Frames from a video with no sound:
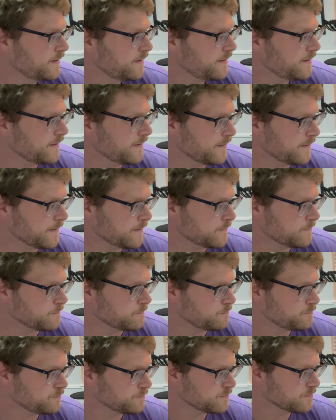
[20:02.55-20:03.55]
So
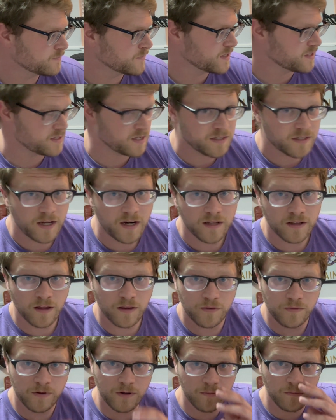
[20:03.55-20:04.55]
that's kind of the
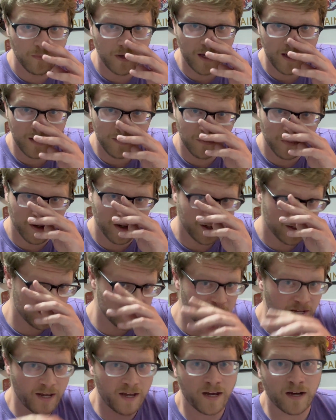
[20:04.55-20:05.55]
three main parts
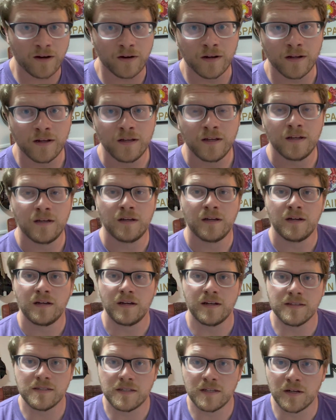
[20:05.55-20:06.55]
down.
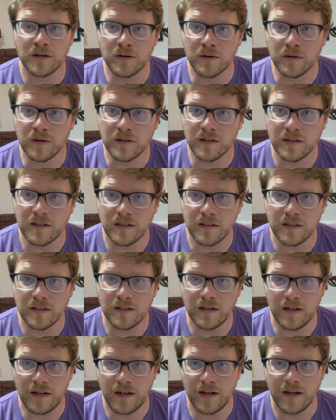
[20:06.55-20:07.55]
And so
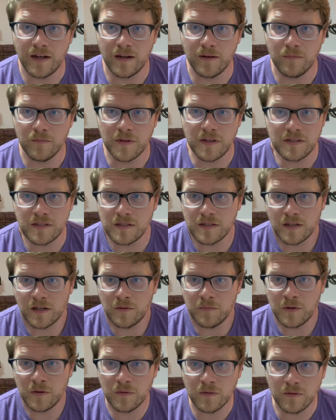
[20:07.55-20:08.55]
this has all
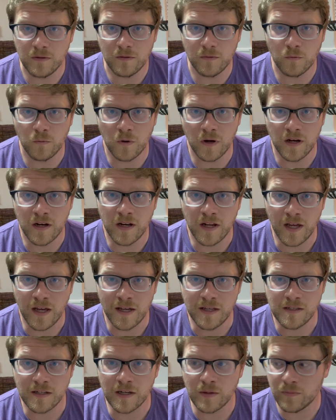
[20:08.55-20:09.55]
been one day,
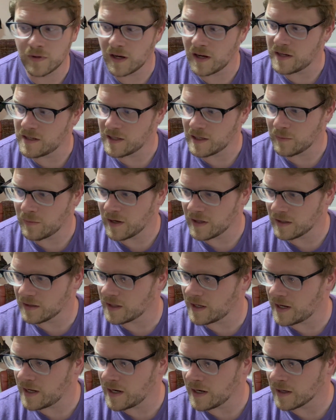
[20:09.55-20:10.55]
as you can probably tell by the
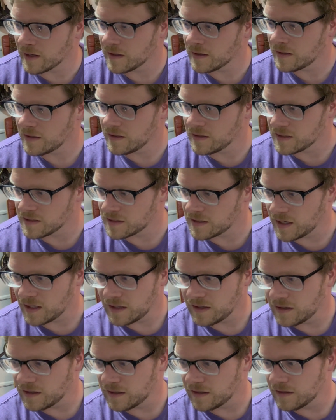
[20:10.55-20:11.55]
lighting, just
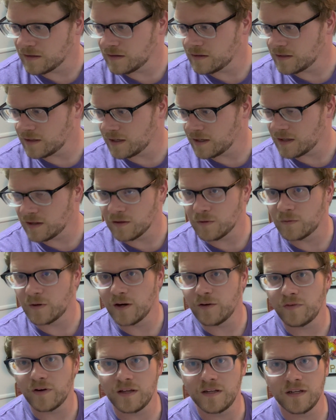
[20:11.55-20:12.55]
getting the
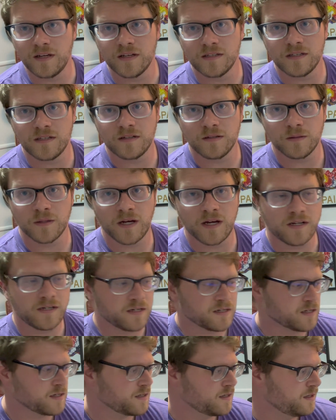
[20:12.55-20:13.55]
rough ideas into Logic.